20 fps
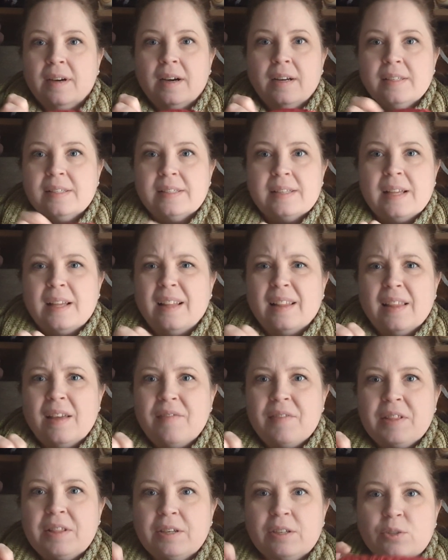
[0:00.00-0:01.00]

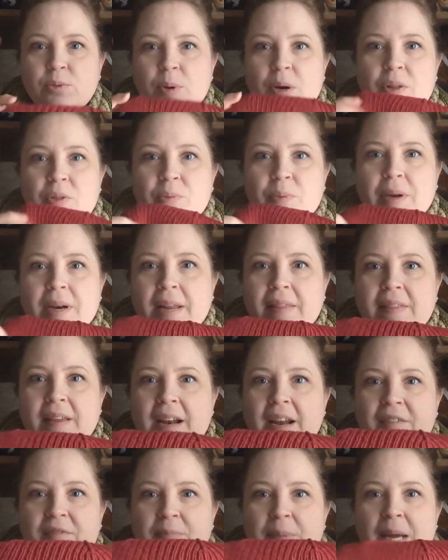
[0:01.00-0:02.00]
11th or 12th one that
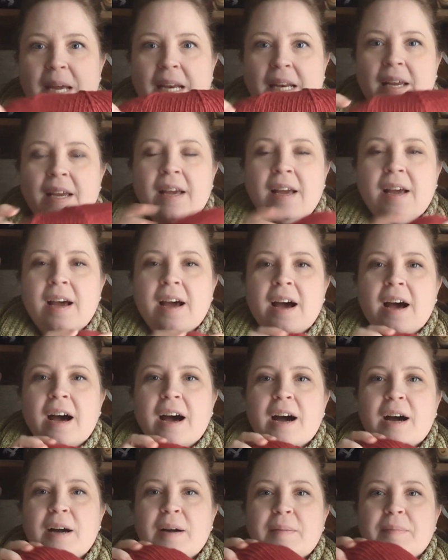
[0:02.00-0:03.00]
I've made.
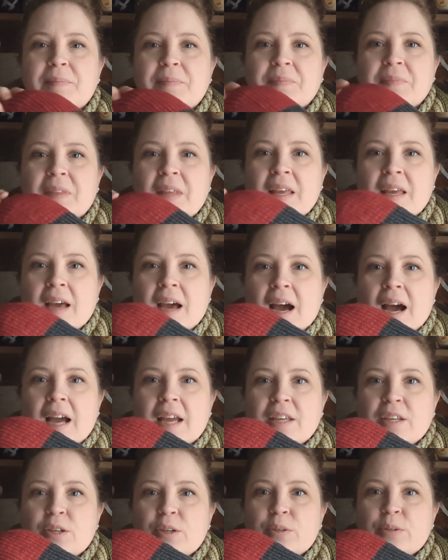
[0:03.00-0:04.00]
I
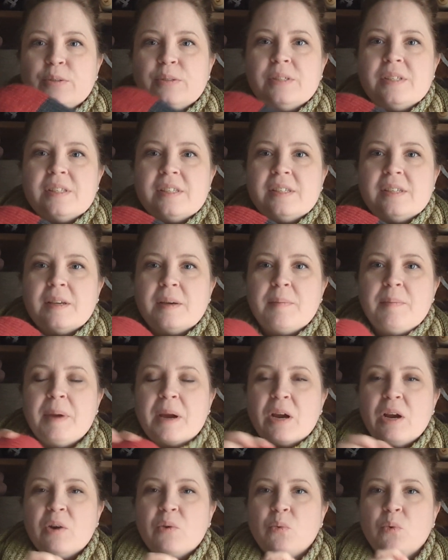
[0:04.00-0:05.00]
used
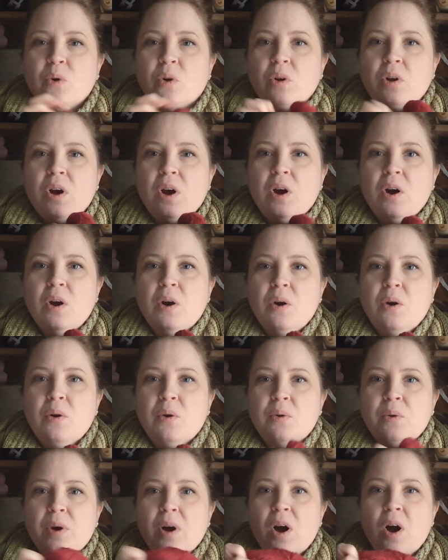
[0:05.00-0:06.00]
Barrett Wool
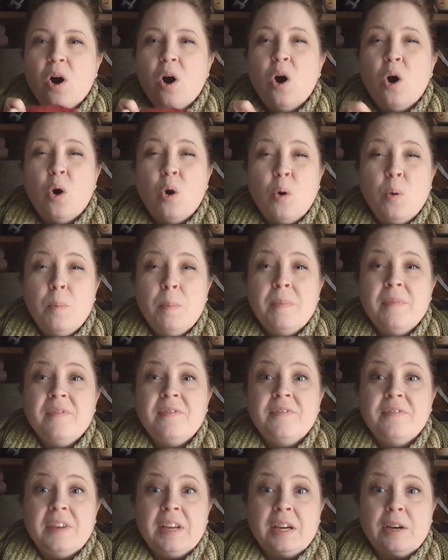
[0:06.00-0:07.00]
Co. Home
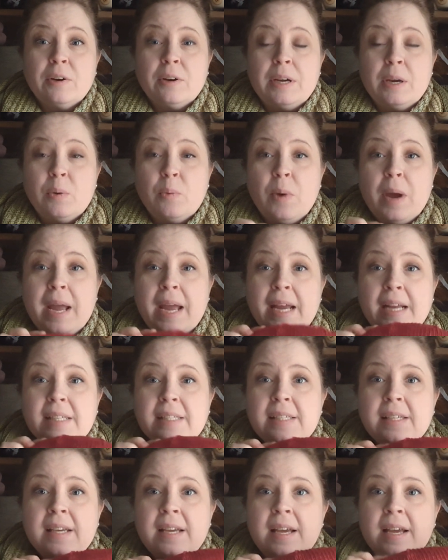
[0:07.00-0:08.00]
Fingering
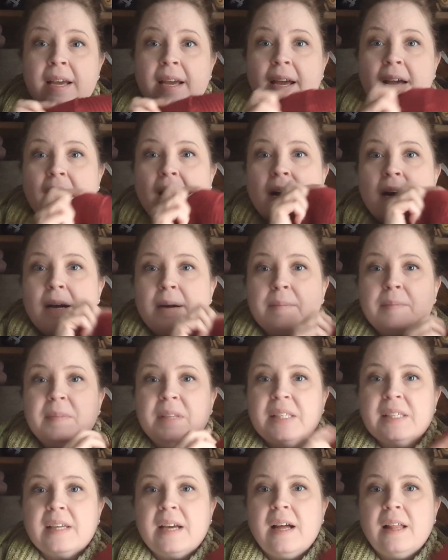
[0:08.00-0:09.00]
Weight.
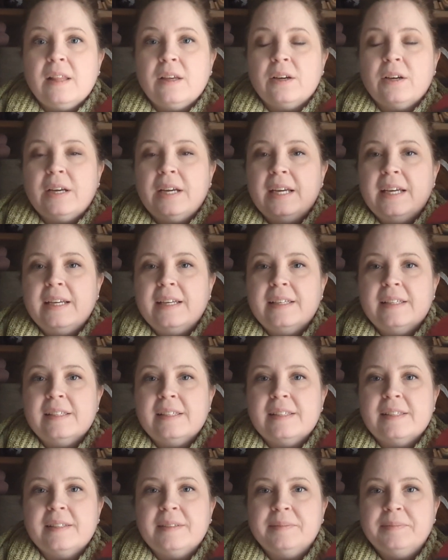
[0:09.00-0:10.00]
This color
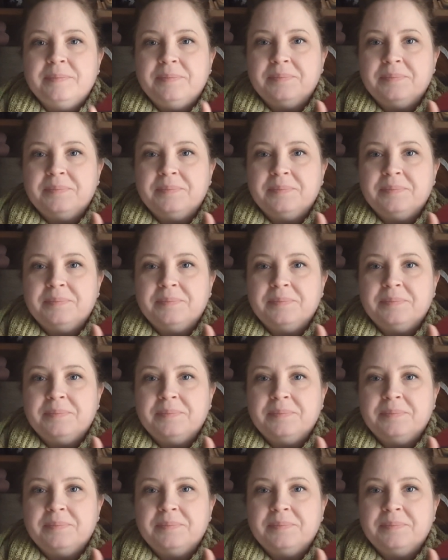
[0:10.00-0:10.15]
is